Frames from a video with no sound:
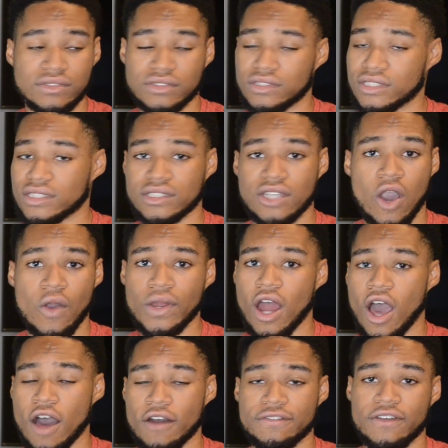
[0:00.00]
Just going
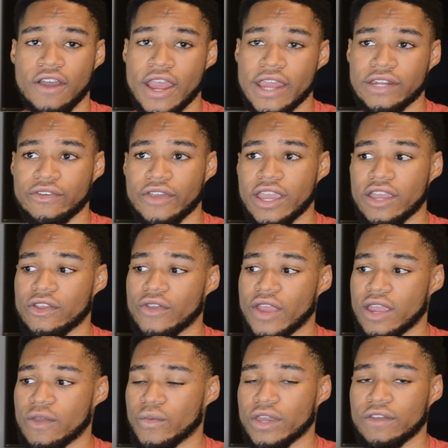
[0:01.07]
off. All right,
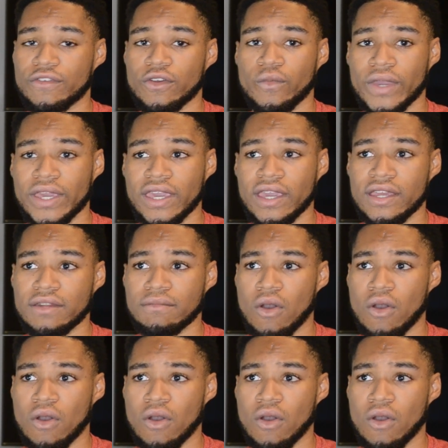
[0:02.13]
great week for Wicked.